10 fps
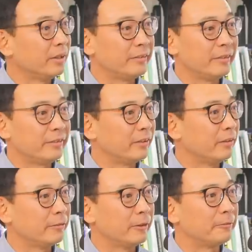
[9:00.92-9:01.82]
it's it's
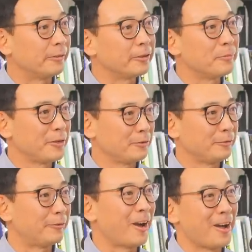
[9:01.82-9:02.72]
a, a fundamental
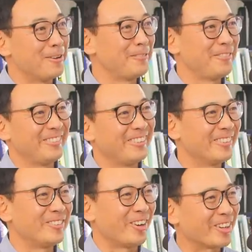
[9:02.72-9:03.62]
drive is
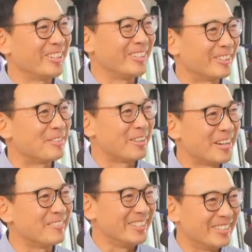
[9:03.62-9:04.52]
the jargony term,
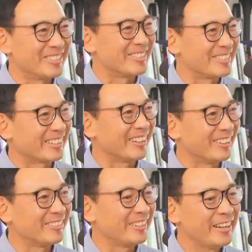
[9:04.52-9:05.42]
right? We'd use in
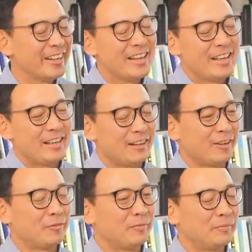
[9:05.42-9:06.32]
psychology,
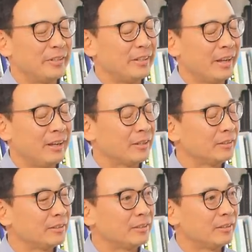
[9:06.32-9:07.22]
um, but yeah,
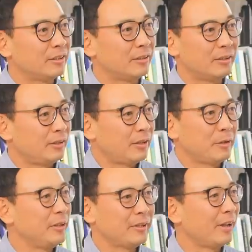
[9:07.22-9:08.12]
uh, uh, I
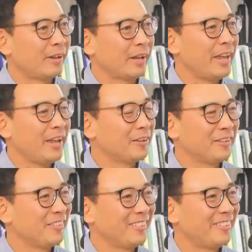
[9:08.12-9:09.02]
mean, I, I can't
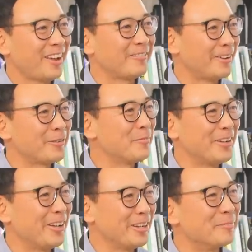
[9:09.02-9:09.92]
say I've ever
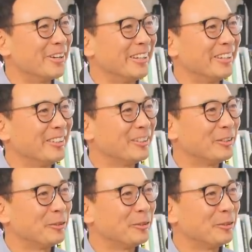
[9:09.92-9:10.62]
met anybody